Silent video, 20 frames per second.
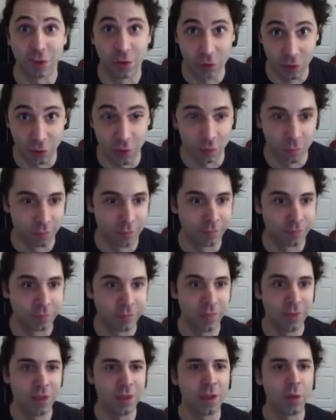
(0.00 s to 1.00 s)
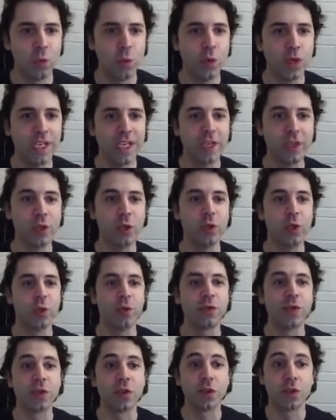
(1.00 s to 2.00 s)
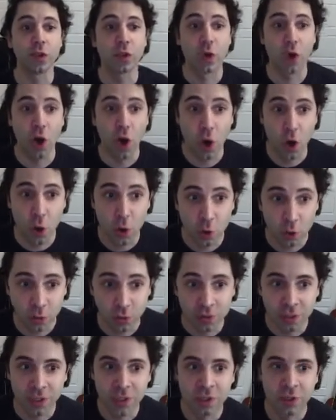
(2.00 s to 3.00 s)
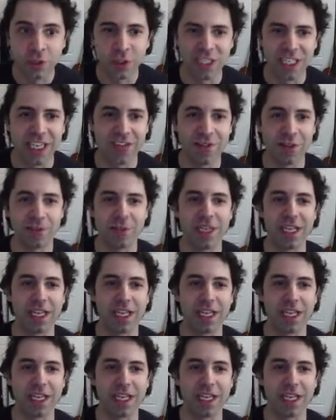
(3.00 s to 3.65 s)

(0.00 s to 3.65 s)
too? We can use code to give him the